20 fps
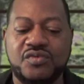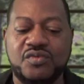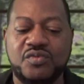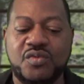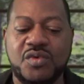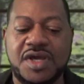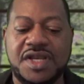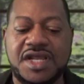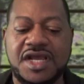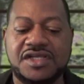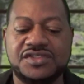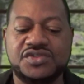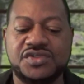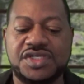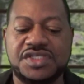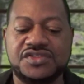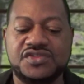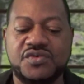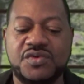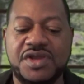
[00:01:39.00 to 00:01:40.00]
one
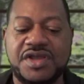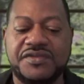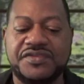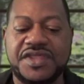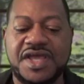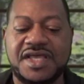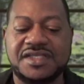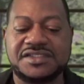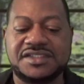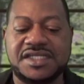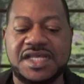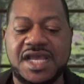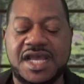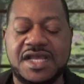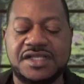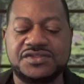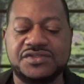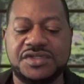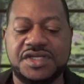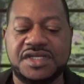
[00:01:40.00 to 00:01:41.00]
hundred twelve thousand nine
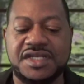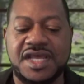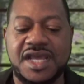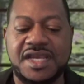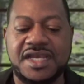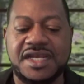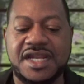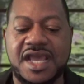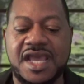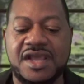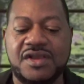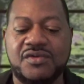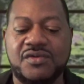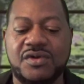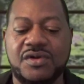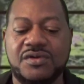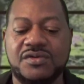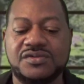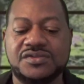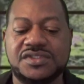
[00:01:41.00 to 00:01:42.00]
hundred ninety-nine C
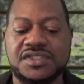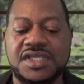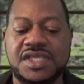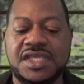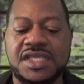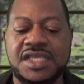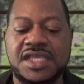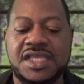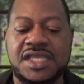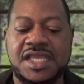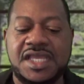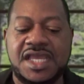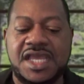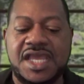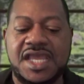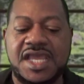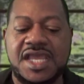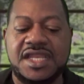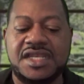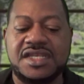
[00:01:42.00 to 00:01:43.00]
R Os,
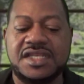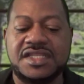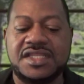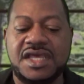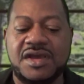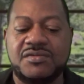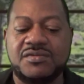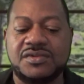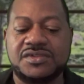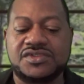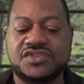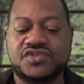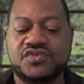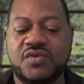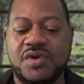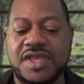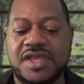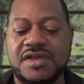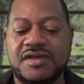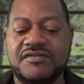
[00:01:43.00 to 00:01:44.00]
and that was
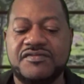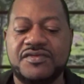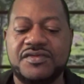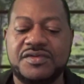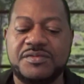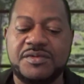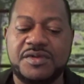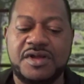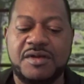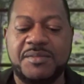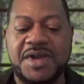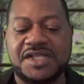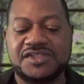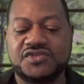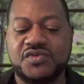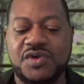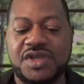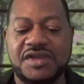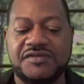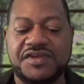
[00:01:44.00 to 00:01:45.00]
twelve about
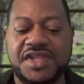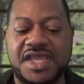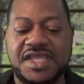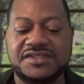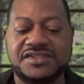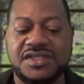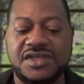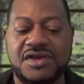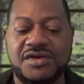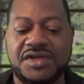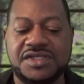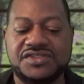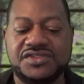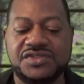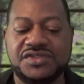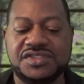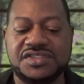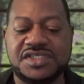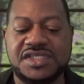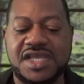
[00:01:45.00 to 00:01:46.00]
twelve days ago. As you
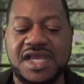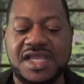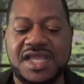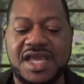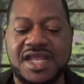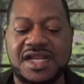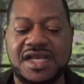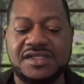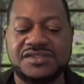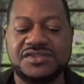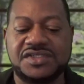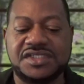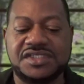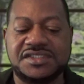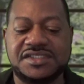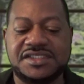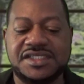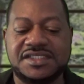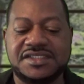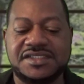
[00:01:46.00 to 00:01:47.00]
can see, I got one hundred
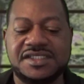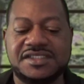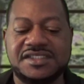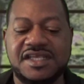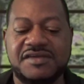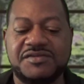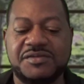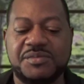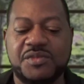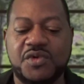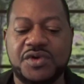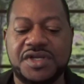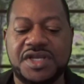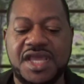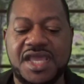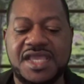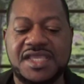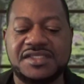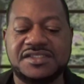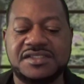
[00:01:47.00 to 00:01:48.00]
sixty-seven more
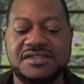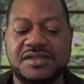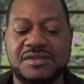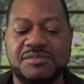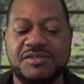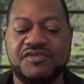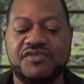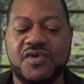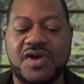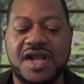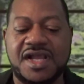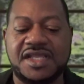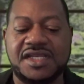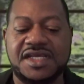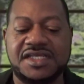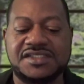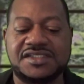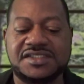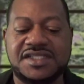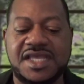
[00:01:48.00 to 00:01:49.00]
days before I can
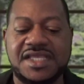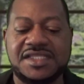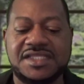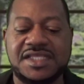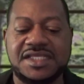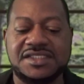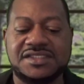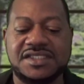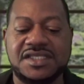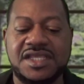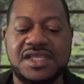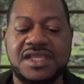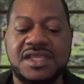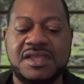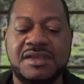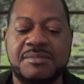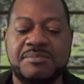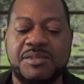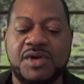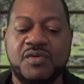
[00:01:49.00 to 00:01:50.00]
unstake this.
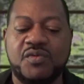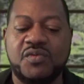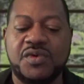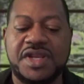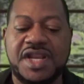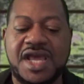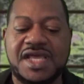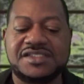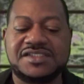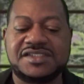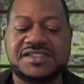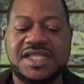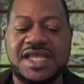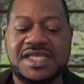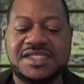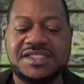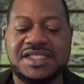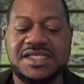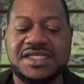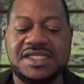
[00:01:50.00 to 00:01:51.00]
But when I
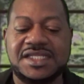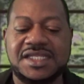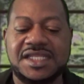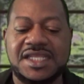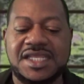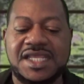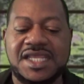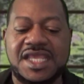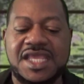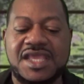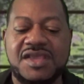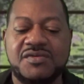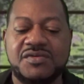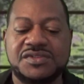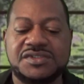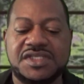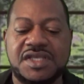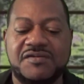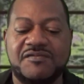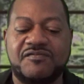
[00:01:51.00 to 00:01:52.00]
staked it, it
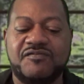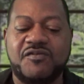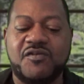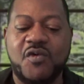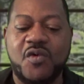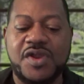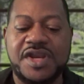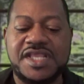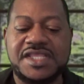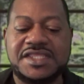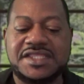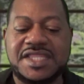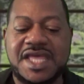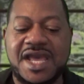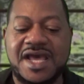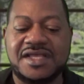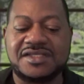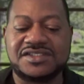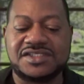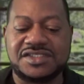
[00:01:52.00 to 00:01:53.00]
was at forty
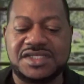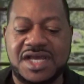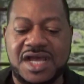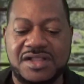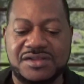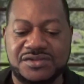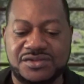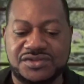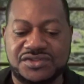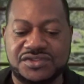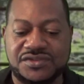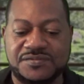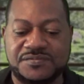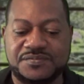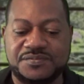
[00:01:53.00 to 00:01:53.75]
thousand dollars.